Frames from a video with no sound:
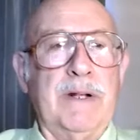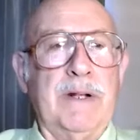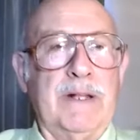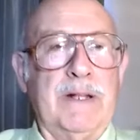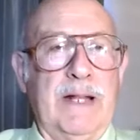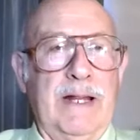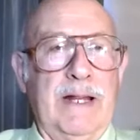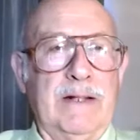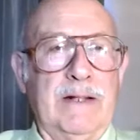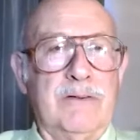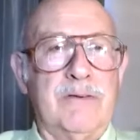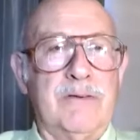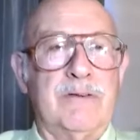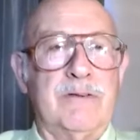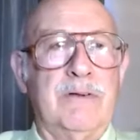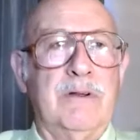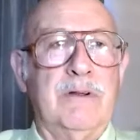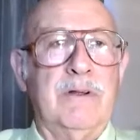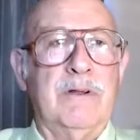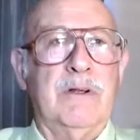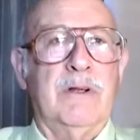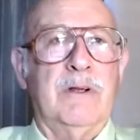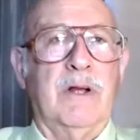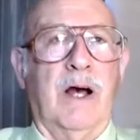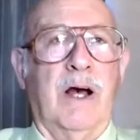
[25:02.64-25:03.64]
heads,
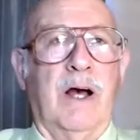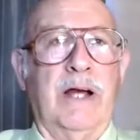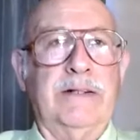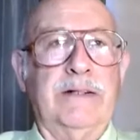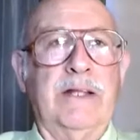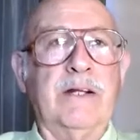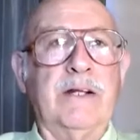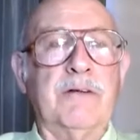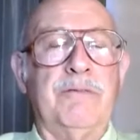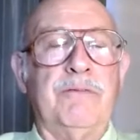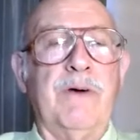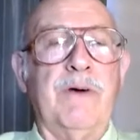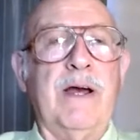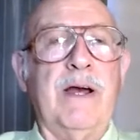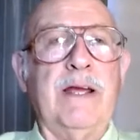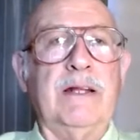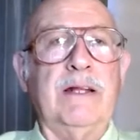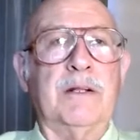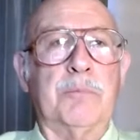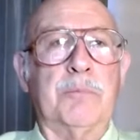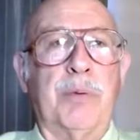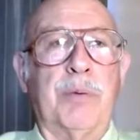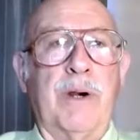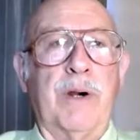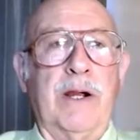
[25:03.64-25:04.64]
identifying the
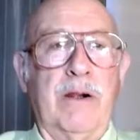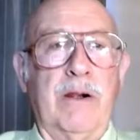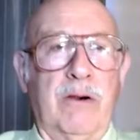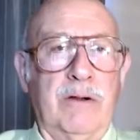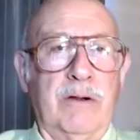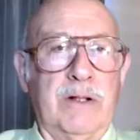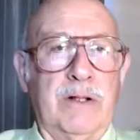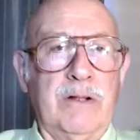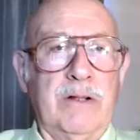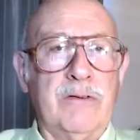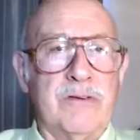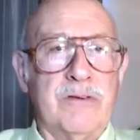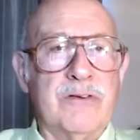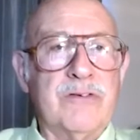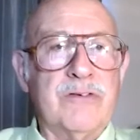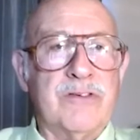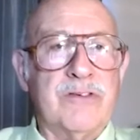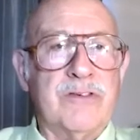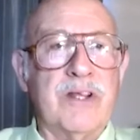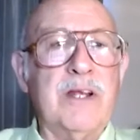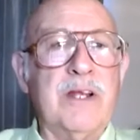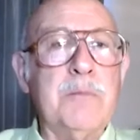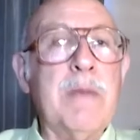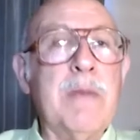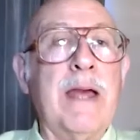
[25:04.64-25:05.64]
priorities, and
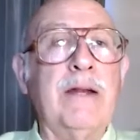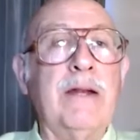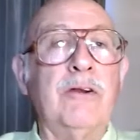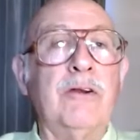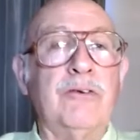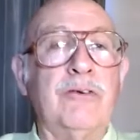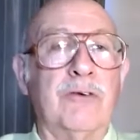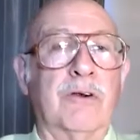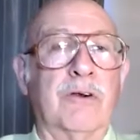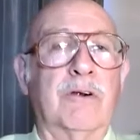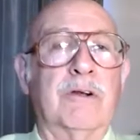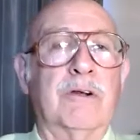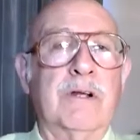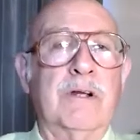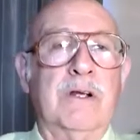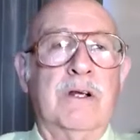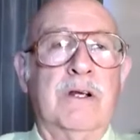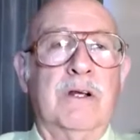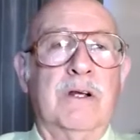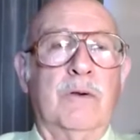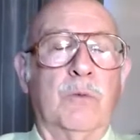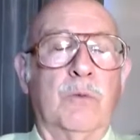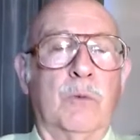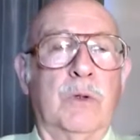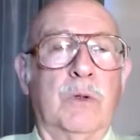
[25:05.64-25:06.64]
city manager
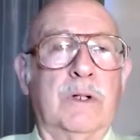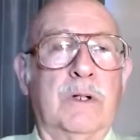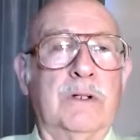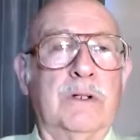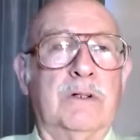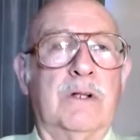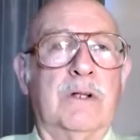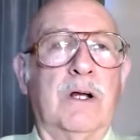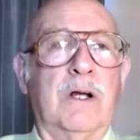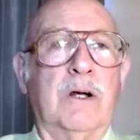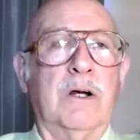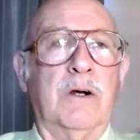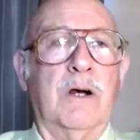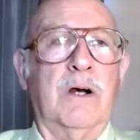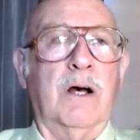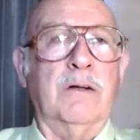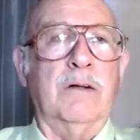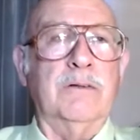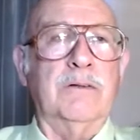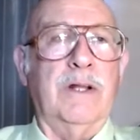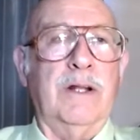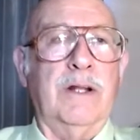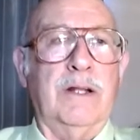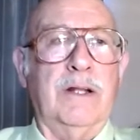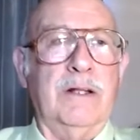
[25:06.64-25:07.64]
would,
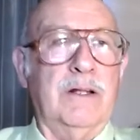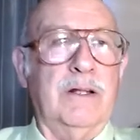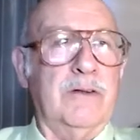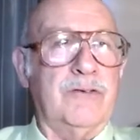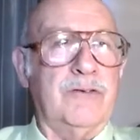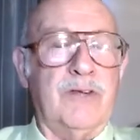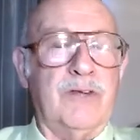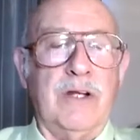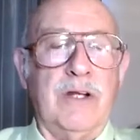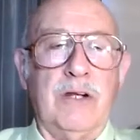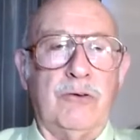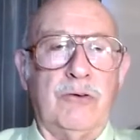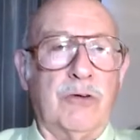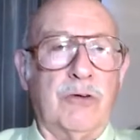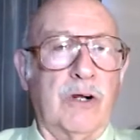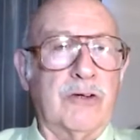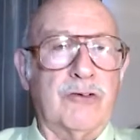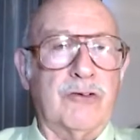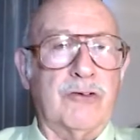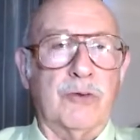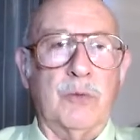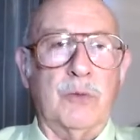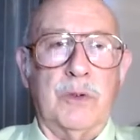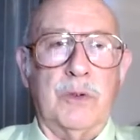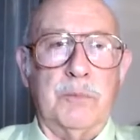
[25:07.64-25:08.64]
and the city
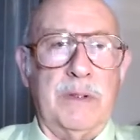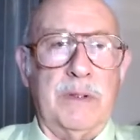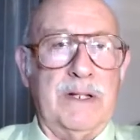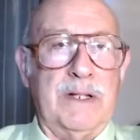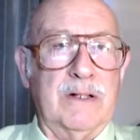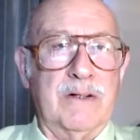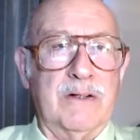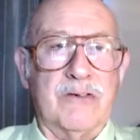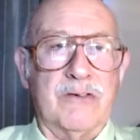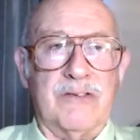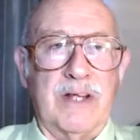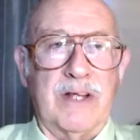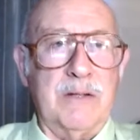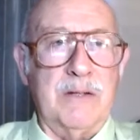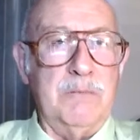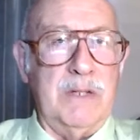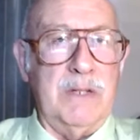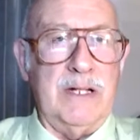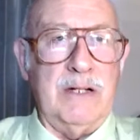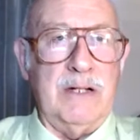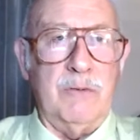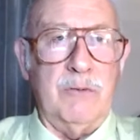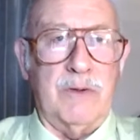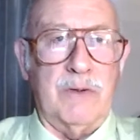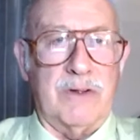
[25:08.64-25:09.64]
treasurer would be in the same
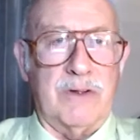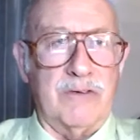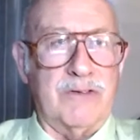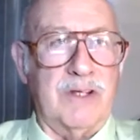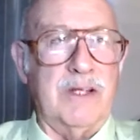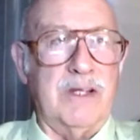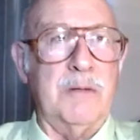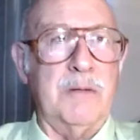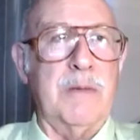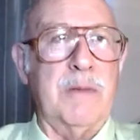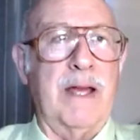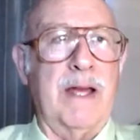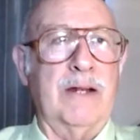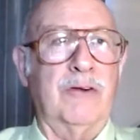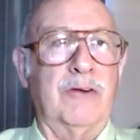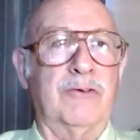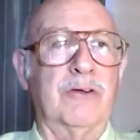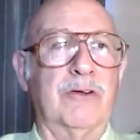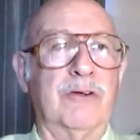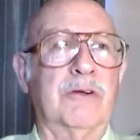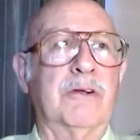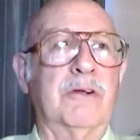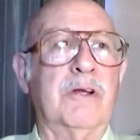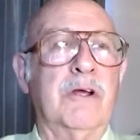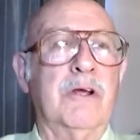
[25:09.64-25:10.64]
meeting with the city
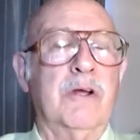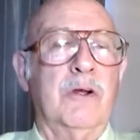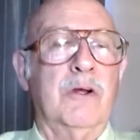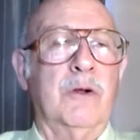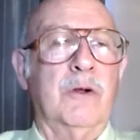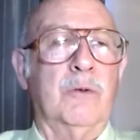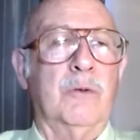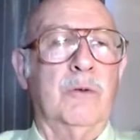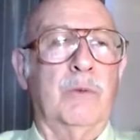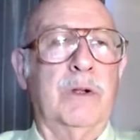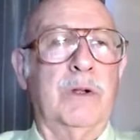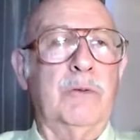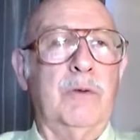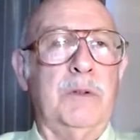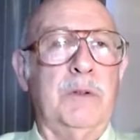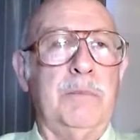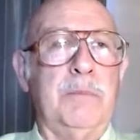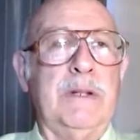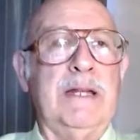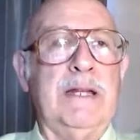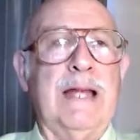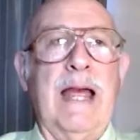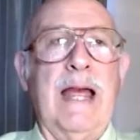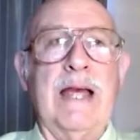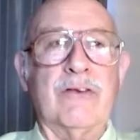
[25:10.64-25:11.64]
manager. We would
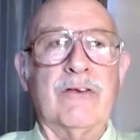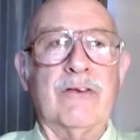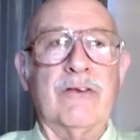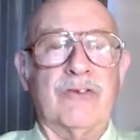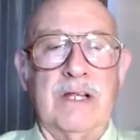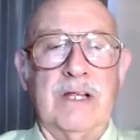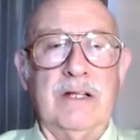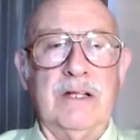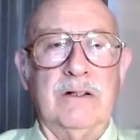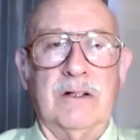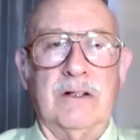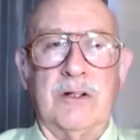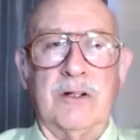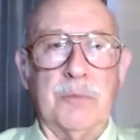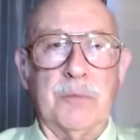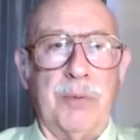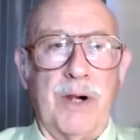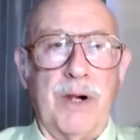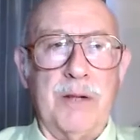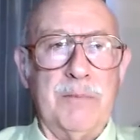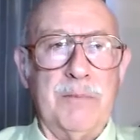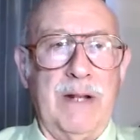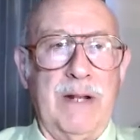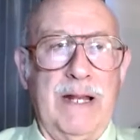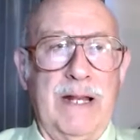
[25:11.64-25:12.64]
be asking the
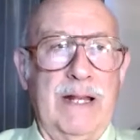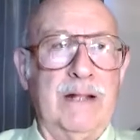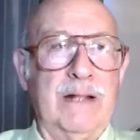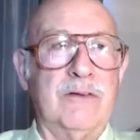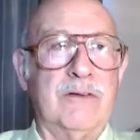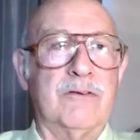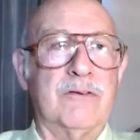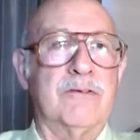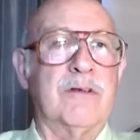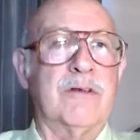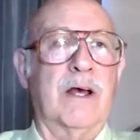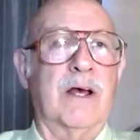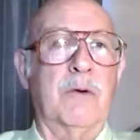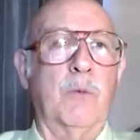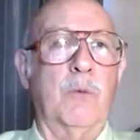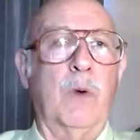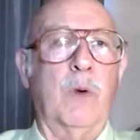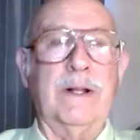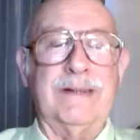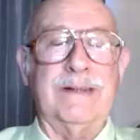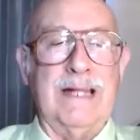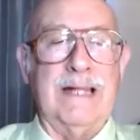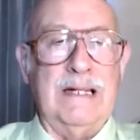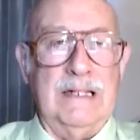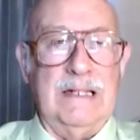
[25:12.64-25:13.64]
department heads
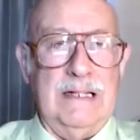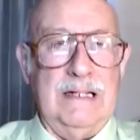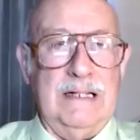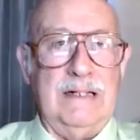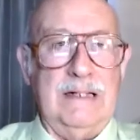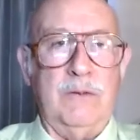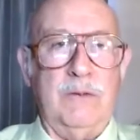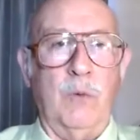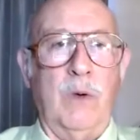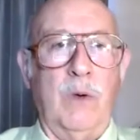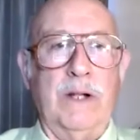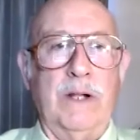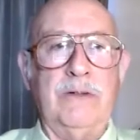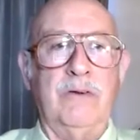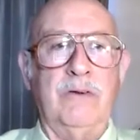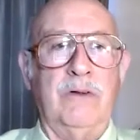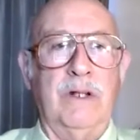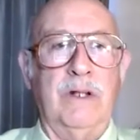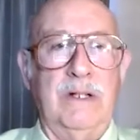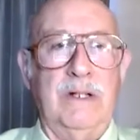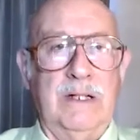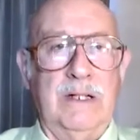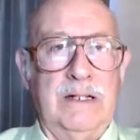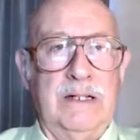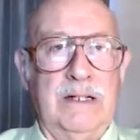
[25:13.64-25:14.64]
what they need, why do they
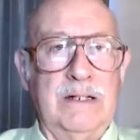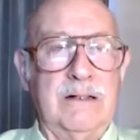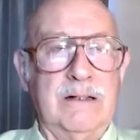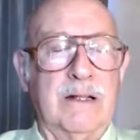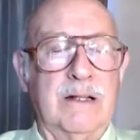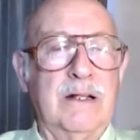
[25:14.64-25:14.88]
need it.